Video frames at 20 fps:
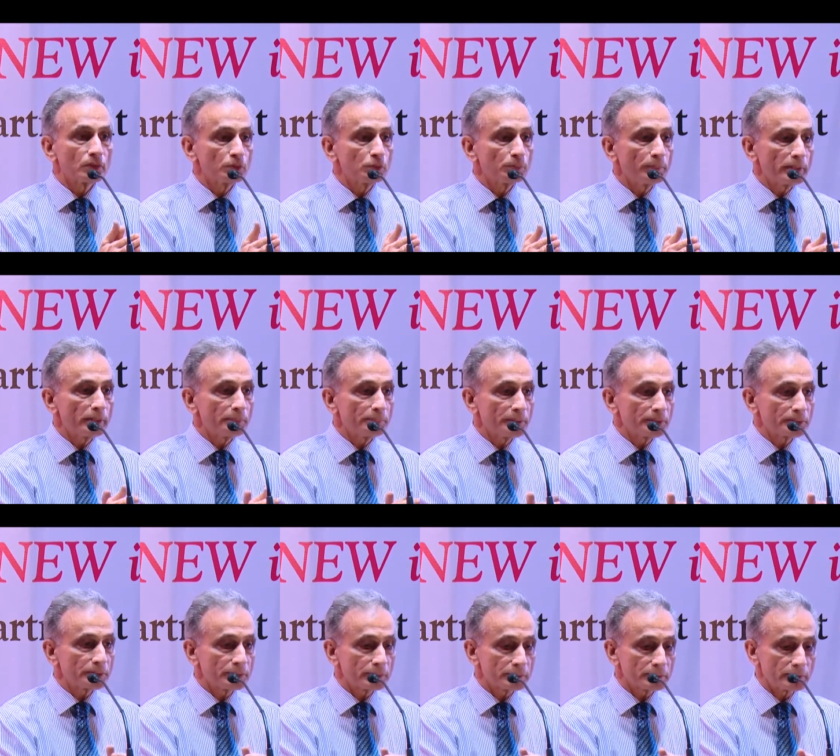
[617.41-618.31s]
to many
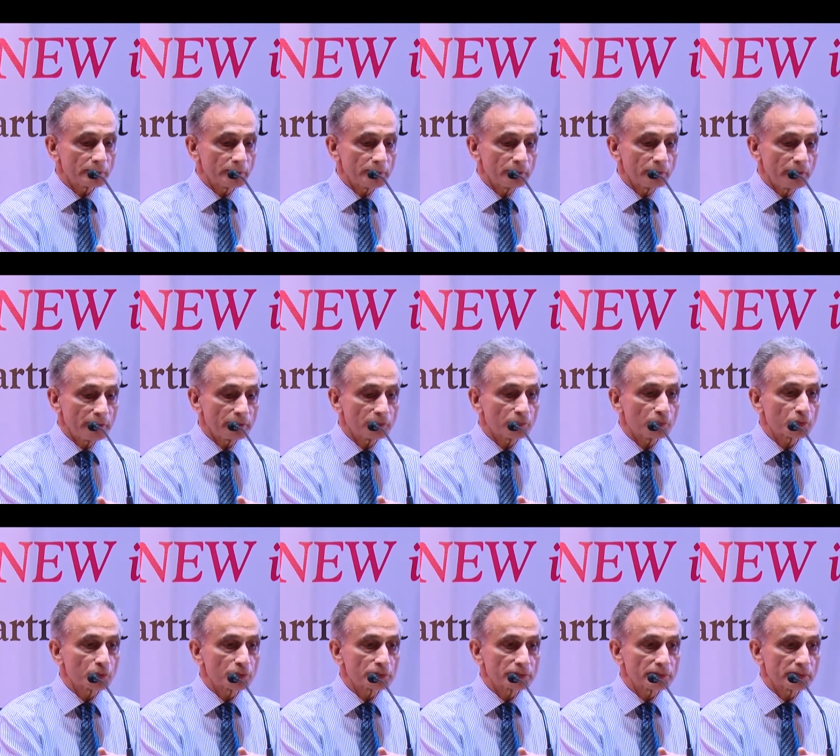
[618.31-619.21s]
patients in
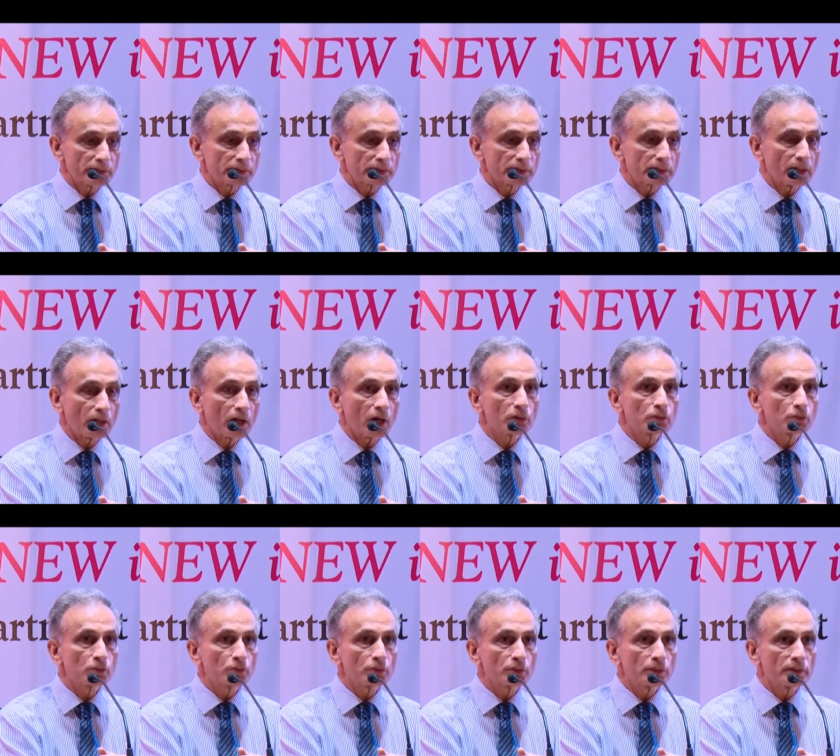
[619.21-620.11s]
1846,
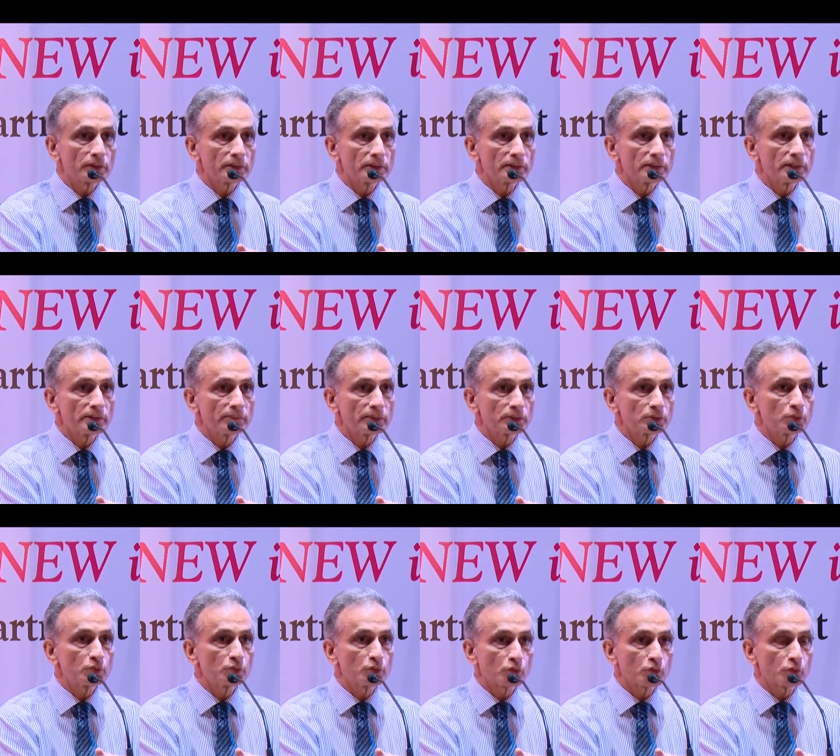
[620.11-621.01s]
although there was
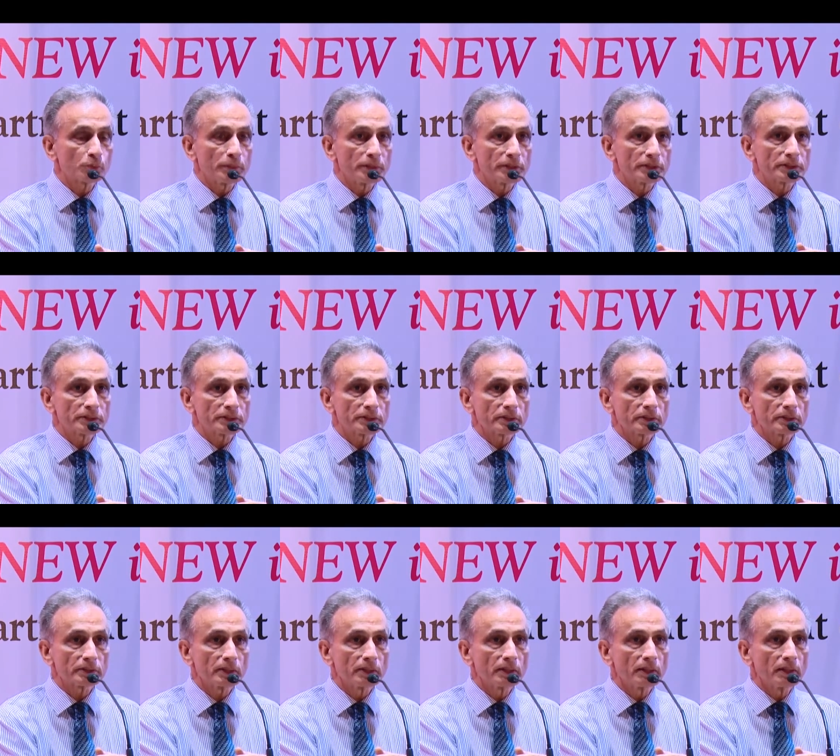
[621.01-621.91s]
no documentation,
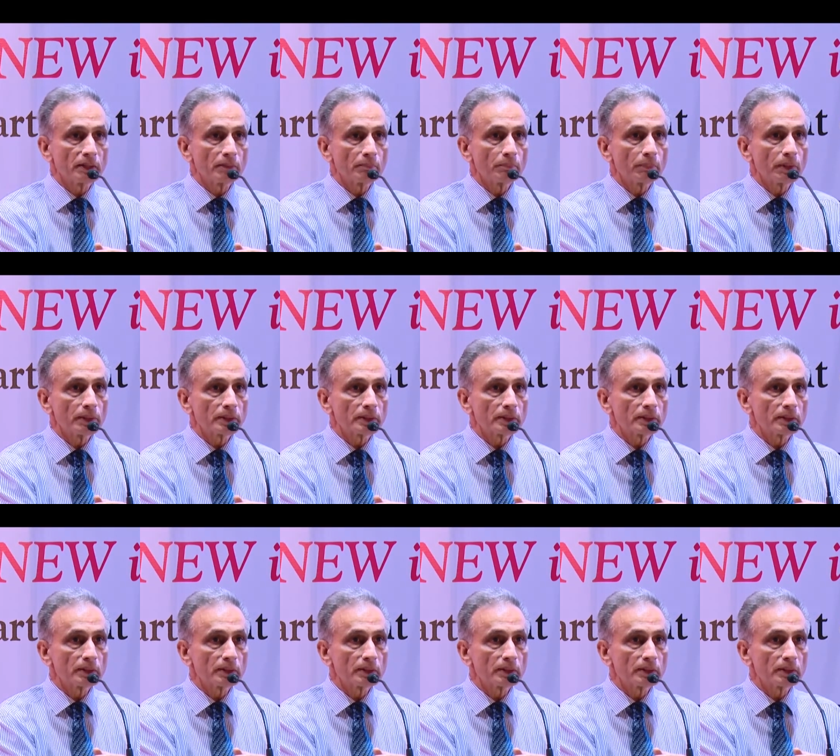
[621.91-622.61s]
but